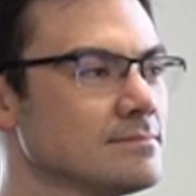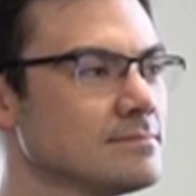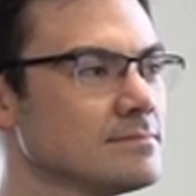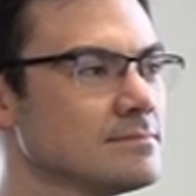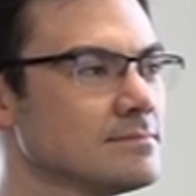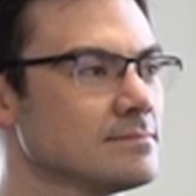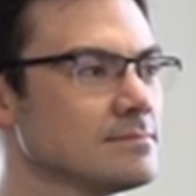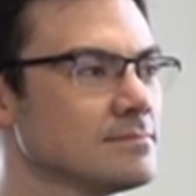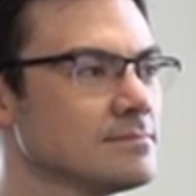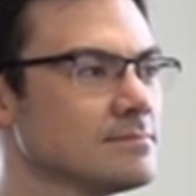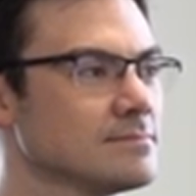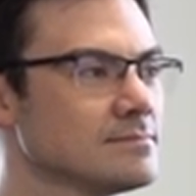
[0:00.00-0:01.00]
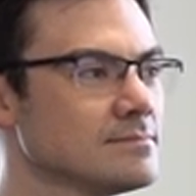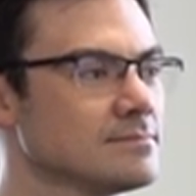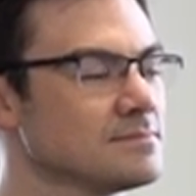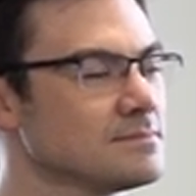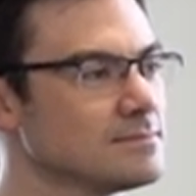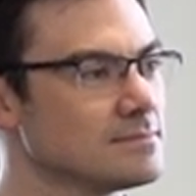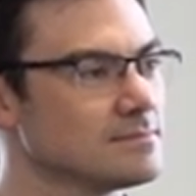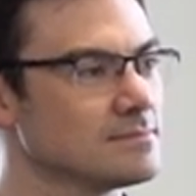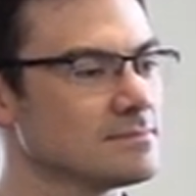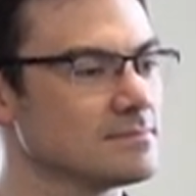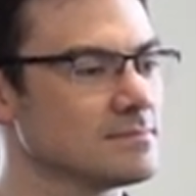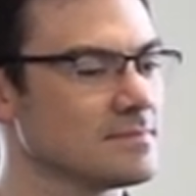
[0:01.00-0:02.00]

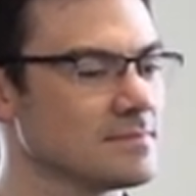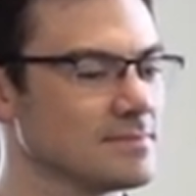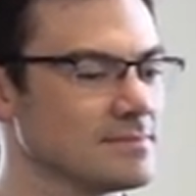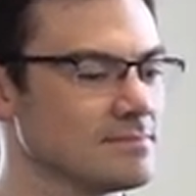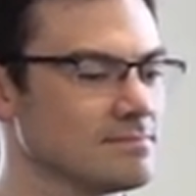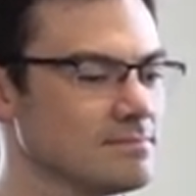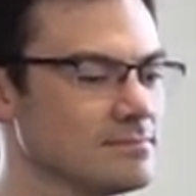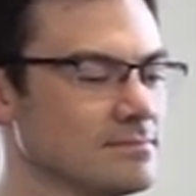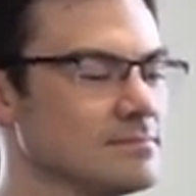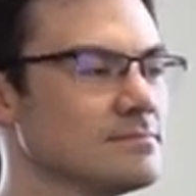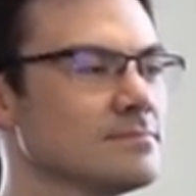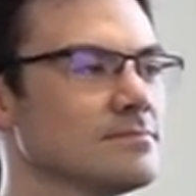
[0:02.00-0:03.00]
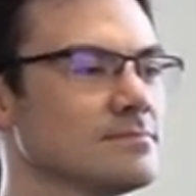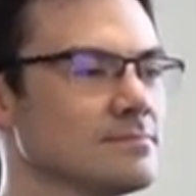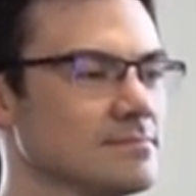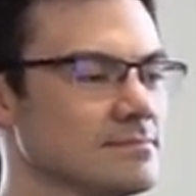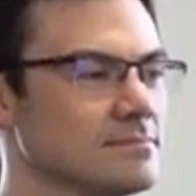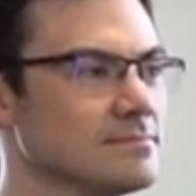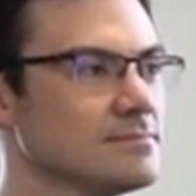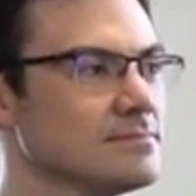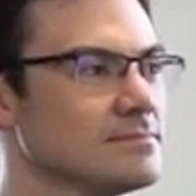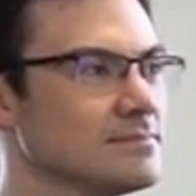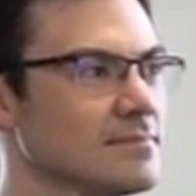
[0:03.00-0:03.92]
[no speech]